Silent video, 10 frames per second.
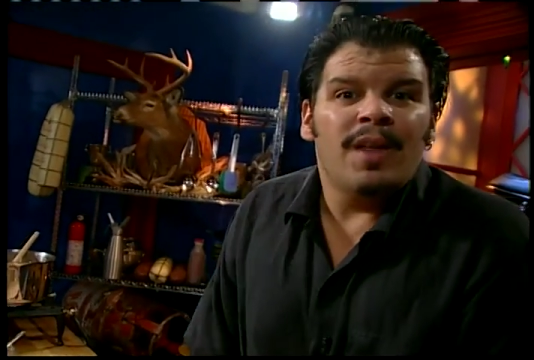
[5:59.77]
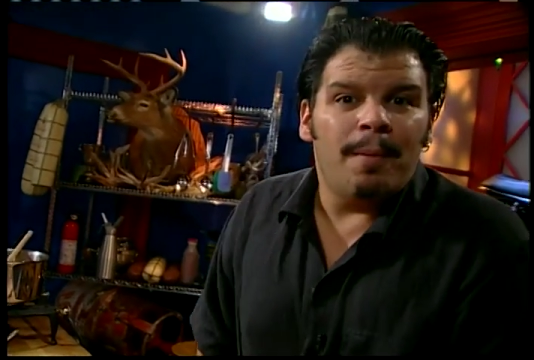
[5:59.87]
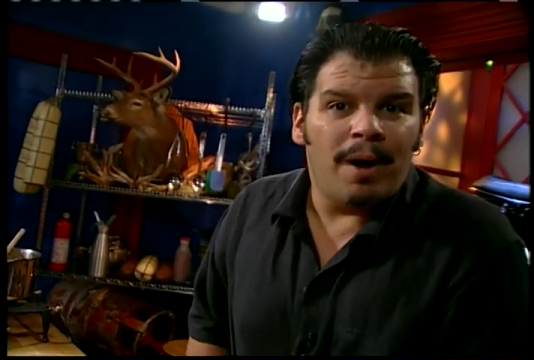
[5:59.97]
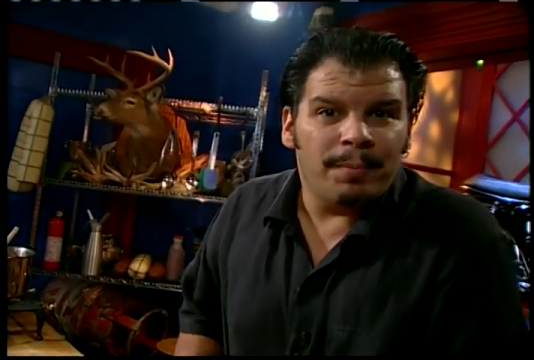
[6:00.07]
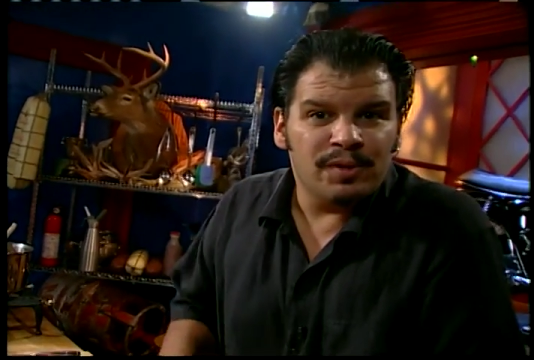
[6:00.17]
A
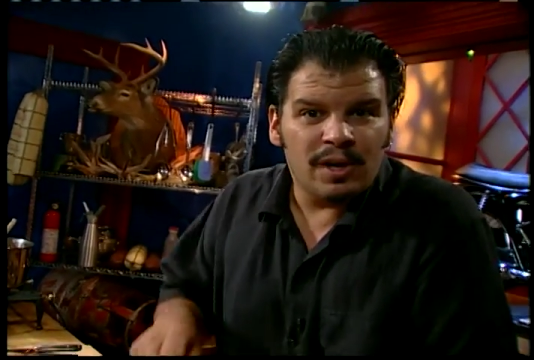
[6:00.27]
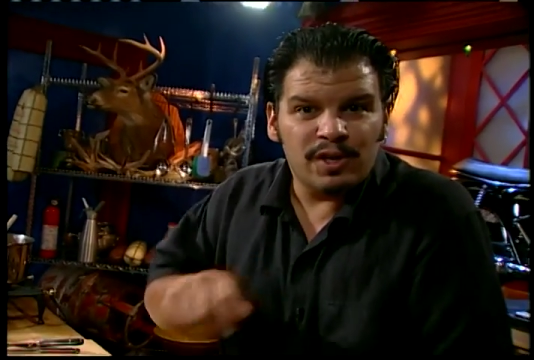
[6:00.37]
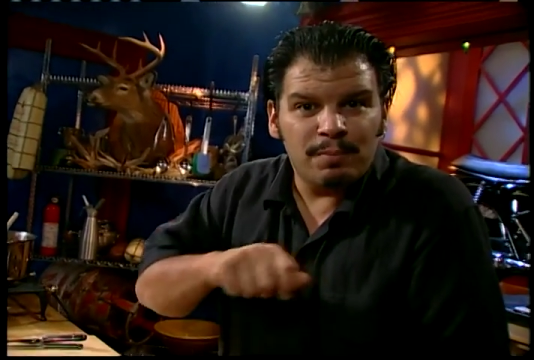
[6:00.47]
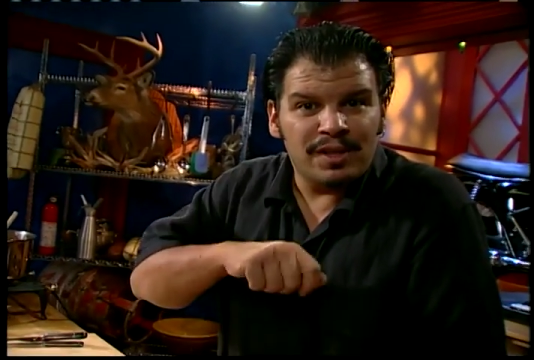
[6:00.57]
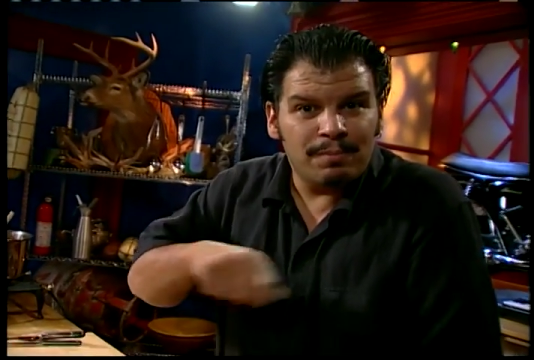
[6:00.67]
mopping
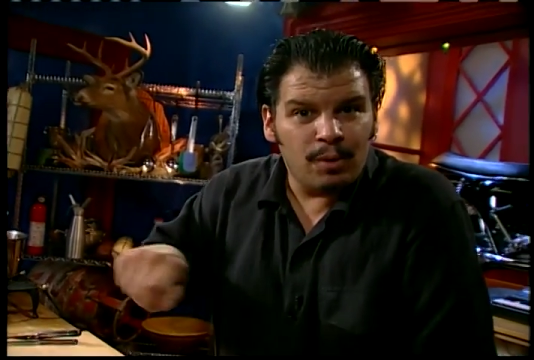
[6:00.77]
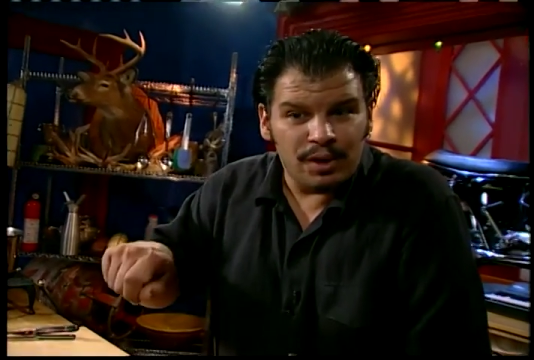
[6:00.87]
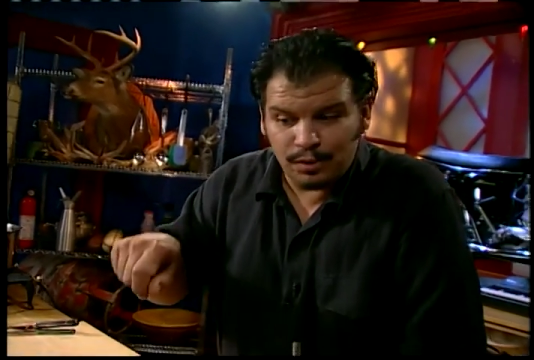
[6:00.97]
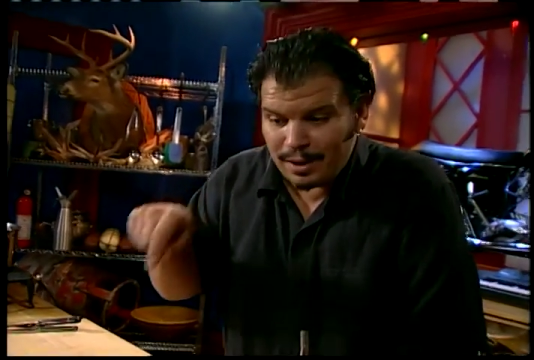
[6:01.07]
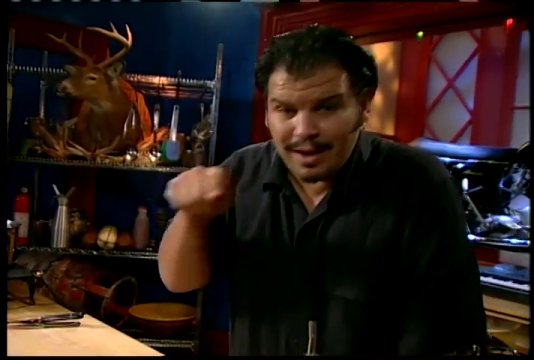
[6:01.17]
sauce makes it
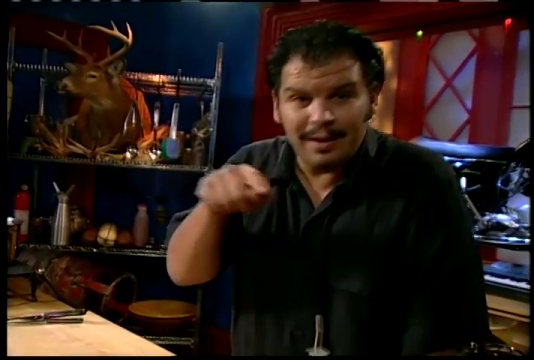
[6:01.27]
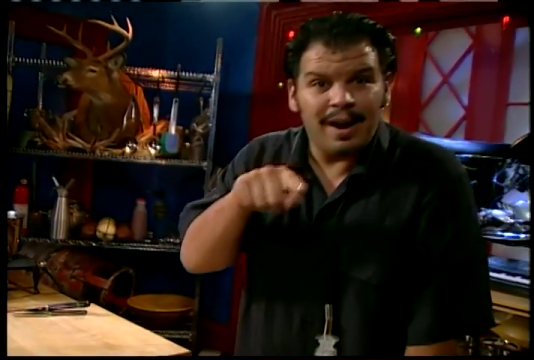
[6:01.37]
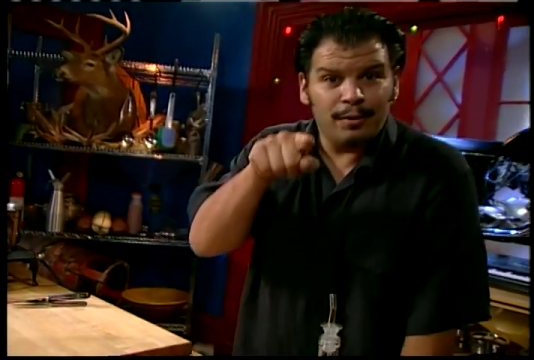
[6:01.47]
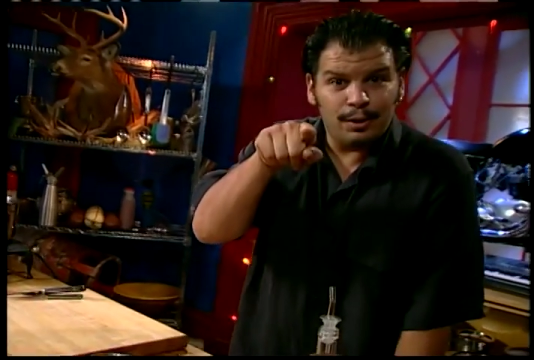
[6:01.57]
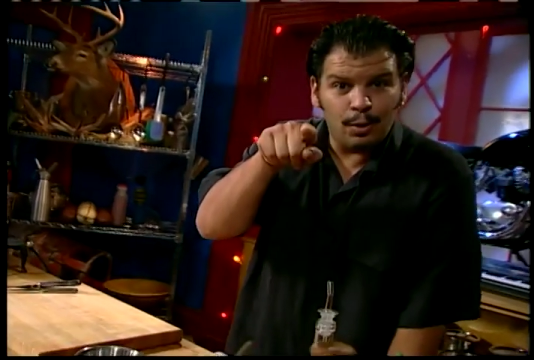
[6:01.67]
moist, right? I
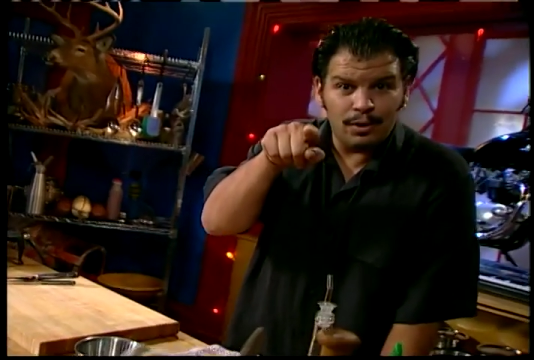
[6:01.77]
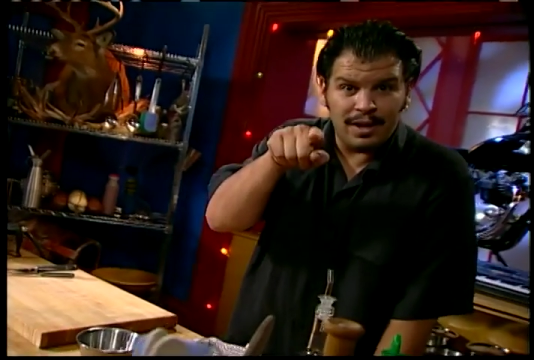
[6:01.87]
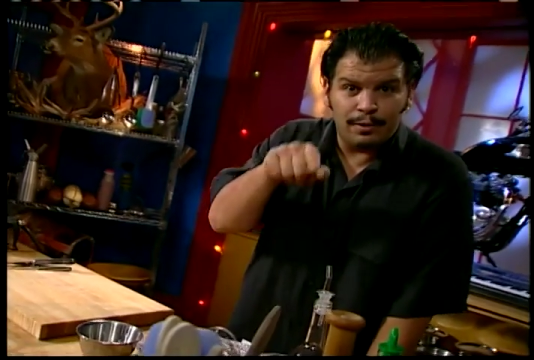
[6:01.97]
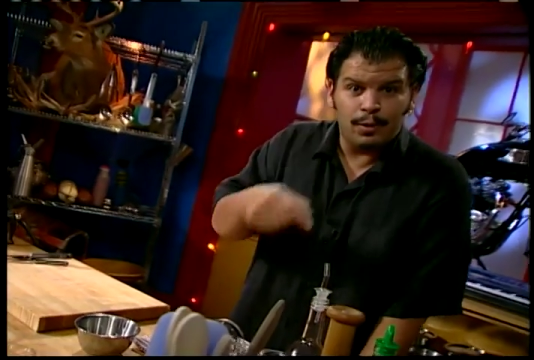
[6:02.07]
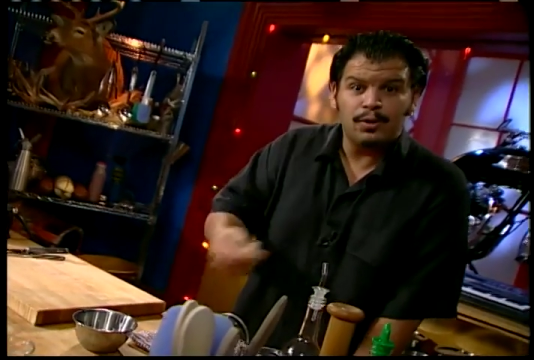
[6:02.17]
already told you
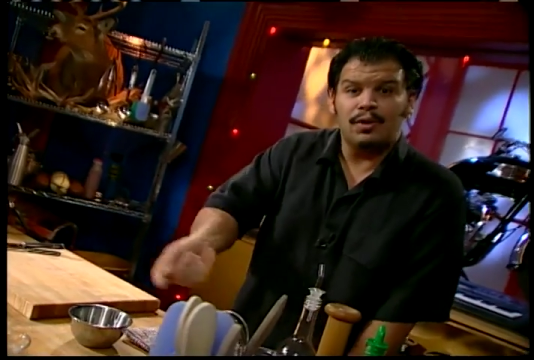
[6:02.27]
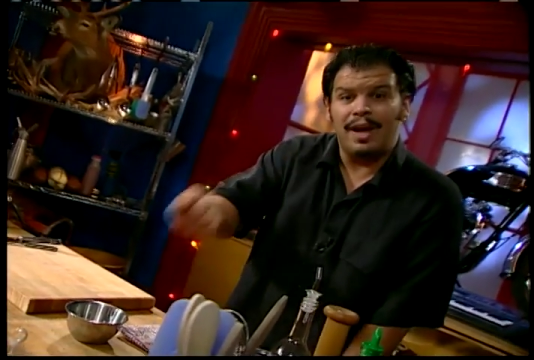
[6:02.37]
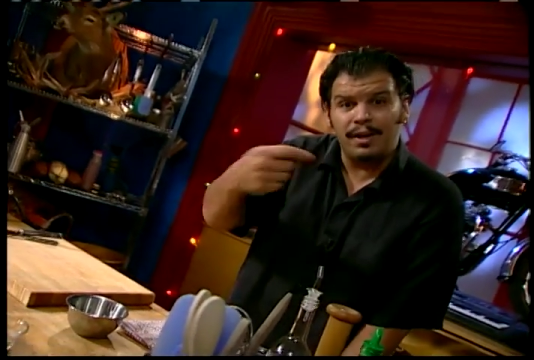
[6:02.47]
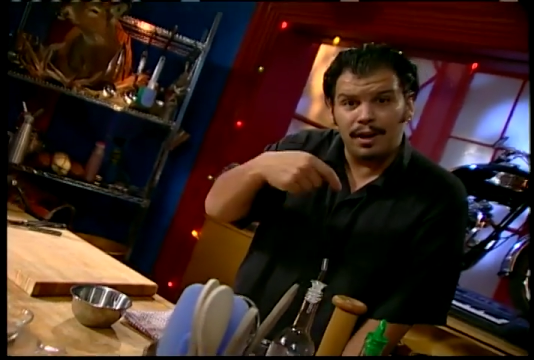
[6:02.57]
that though, so now you